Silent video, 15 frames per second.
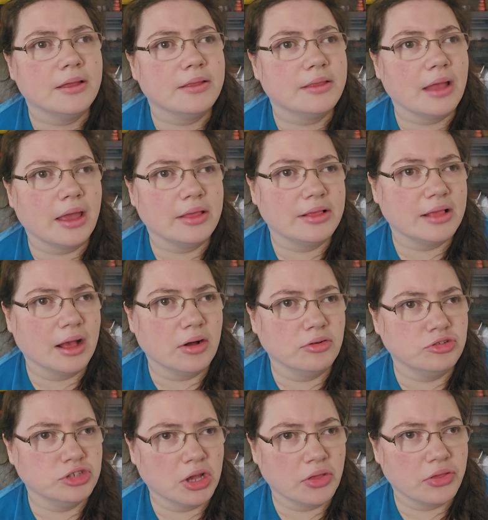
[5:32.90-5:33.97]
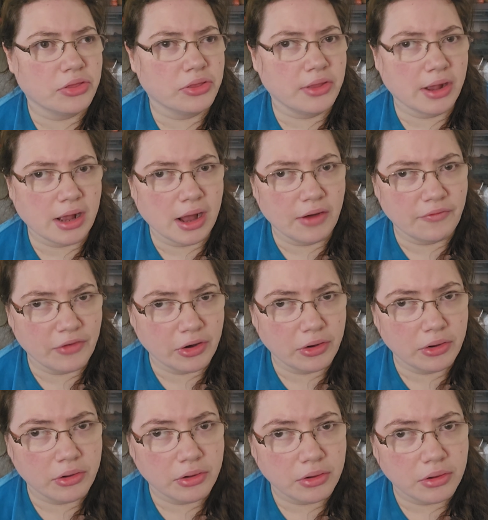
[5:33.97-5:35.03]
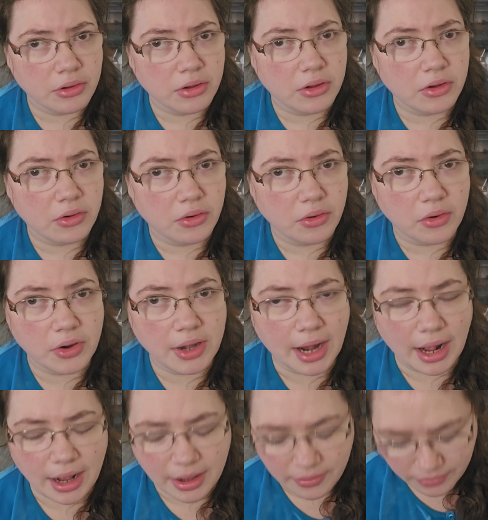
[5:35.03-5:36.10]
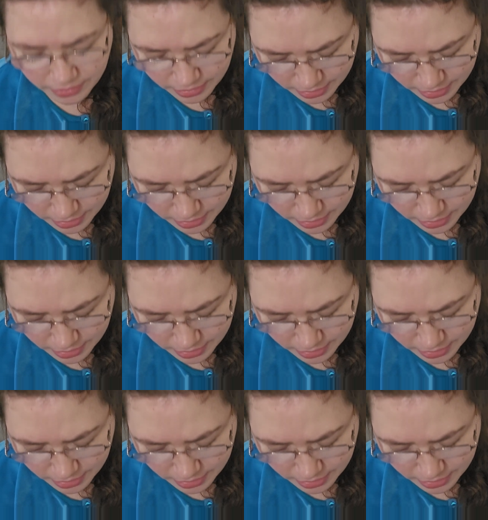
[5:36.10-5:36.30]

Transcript: they sell just the cover or not.